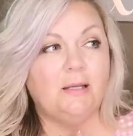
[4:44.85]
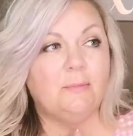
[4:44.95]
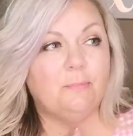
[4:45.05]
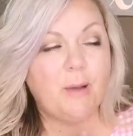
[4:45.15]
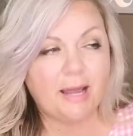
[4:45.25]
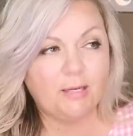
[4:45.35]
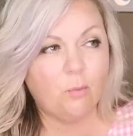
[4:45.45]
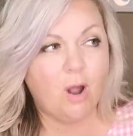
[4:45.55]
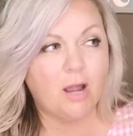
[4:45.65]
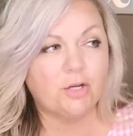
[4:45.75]
body
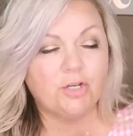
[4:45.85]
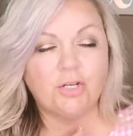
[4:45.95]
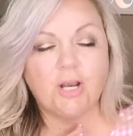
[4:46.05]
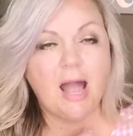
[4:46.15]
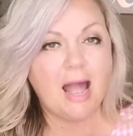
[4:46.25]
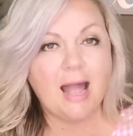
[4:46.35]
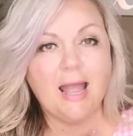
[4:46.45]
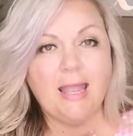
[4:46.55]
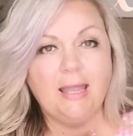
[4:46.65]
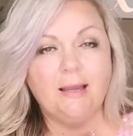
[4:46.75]
wash
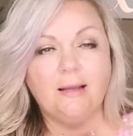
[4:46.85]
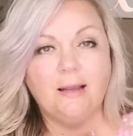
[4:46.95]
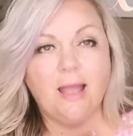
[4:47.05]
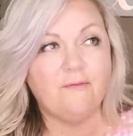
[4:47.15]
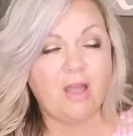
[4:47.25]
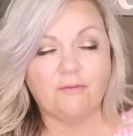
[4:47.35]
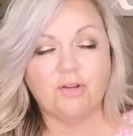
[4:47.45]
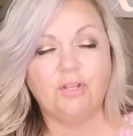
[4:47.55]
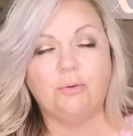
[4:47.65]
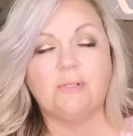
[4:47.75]
I have ever
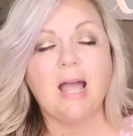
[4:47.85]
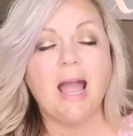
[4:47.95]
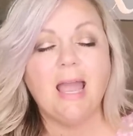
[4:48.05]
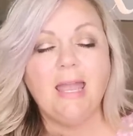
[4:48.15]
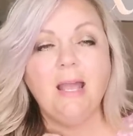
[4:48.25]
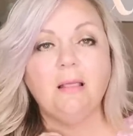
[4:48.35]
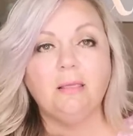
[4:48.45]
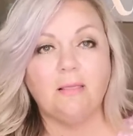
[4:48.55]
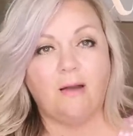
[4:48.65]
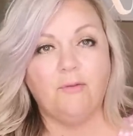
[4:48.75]
used. I
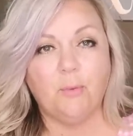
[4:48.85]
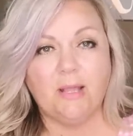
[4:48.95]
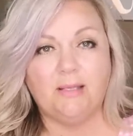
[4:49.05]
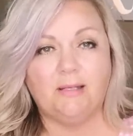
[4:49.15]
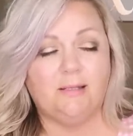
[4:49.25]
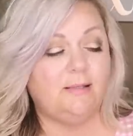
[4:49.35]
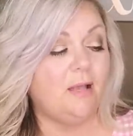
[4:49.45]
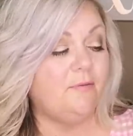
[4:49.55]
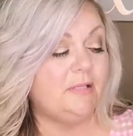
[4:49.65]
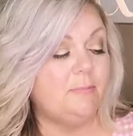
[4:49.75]
love the way that this
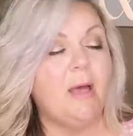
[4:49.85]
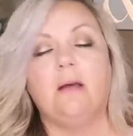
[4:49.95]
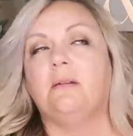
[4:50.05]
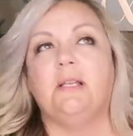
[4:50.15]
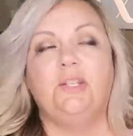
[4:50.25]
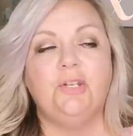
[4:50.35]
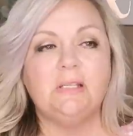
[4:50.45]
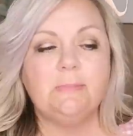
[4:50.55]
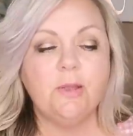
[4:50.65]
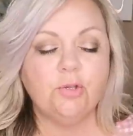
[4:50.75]
stuff smells. It
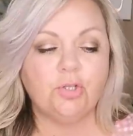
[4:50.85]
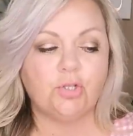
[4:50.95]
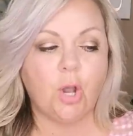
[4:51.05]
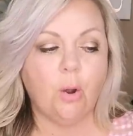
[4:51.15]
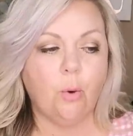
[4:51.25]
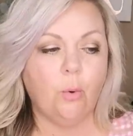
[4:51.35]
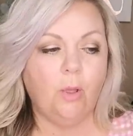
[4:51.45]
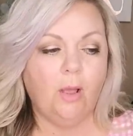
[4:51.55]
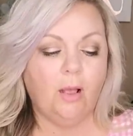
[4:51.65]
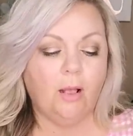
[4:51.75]
just smells
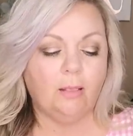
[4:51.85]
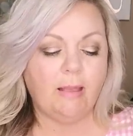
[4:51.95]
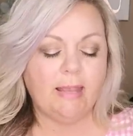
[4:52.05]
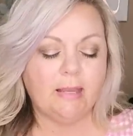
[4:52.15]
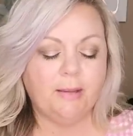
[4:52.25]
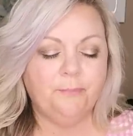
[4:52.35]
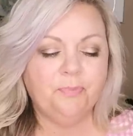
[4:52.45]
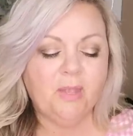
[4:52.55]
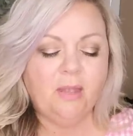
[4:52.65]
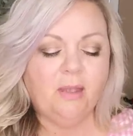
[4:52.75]
so like,
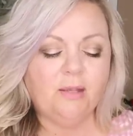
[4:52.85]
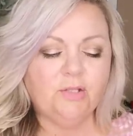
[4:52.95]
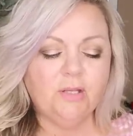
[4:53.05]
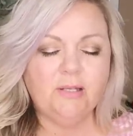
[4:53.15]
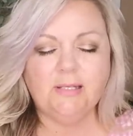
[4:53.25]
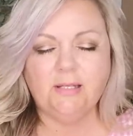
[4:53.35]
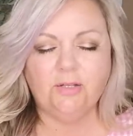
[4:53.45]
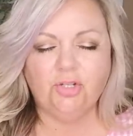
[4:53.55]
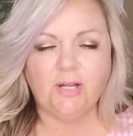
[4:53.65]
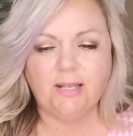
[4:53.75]

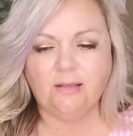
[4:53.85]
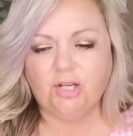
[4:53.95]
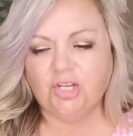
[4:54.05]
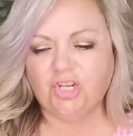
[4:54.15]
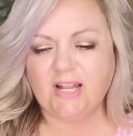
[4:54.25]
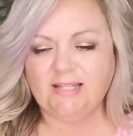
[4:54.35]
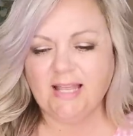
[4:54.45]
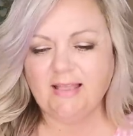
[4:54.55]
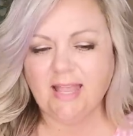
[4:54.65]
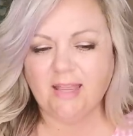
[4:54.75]
should I
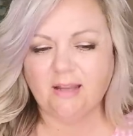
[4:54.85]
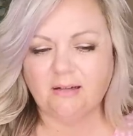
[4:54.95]
say like